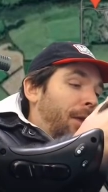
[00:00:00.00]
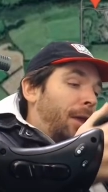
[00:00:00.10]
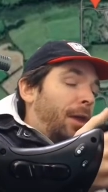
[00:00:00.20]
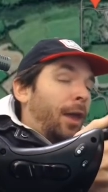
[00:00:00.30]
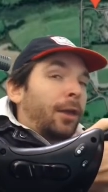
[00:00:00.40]

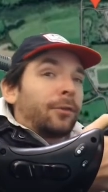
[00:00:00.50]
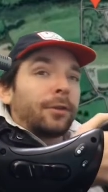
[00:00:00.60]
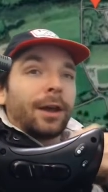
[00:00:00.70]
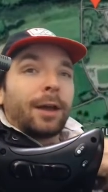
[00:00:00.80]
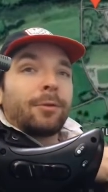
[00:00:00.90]
And
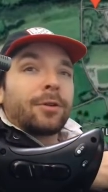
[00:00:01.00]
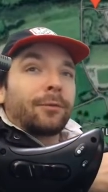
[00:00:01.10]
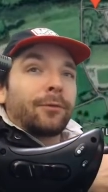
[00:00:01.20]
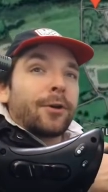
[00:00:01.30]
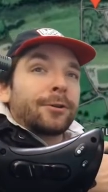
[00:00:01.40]
I'm looking
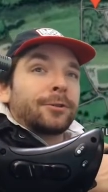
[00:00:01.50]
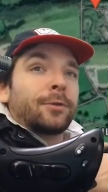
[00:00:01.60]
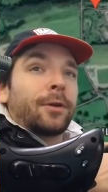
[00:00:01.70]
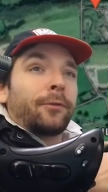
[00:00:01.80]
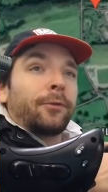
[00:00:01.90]
forward to
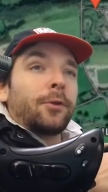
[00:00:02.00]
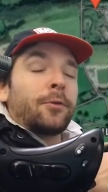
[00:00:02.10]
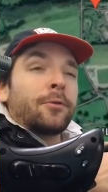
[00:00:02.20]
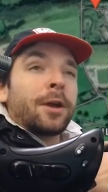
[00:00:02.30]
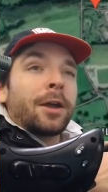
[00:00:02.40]
a
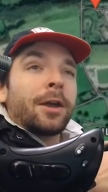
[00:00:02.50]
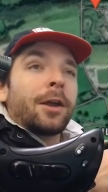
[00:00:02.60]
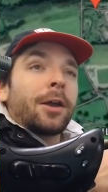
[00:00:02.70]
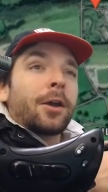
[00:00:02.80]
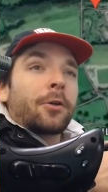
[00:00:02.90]
few
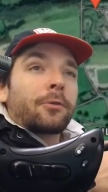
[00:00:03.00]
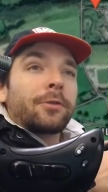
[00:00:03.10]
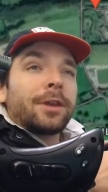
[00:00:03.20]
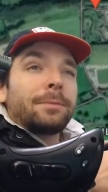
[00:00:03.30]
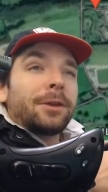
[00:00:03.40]

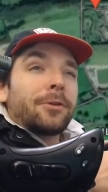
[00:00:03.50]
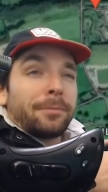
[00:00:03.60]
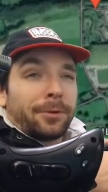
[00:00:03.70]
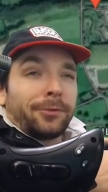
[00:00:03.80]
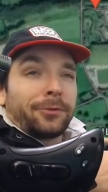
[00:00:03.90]
creamy
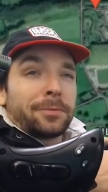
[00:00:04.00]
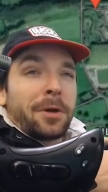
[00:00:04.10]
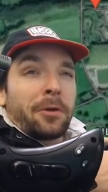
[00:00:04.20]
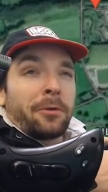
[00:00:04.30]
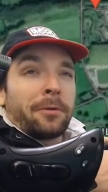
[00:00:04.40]
numbers
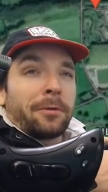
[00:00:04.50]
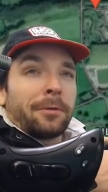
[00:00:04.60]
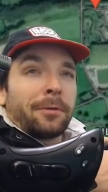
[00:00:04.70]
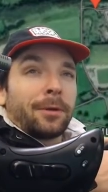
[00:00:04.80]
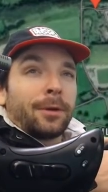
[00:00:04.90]
tomorrow.
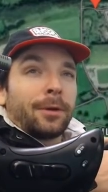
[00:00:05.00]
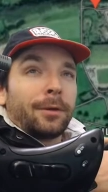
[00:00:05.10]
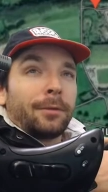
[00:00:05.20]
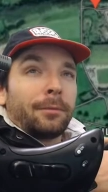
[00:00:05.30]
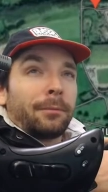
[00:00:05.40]

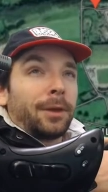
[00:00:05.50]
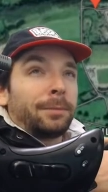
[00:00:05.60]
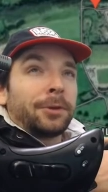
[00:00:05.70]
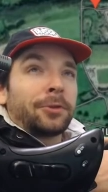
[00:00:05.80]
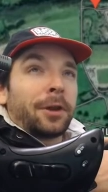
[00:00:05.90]

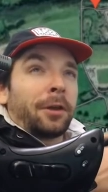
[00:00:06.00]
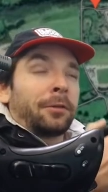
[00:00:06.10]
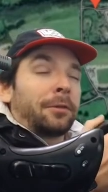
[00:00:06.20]
Maybe tonight.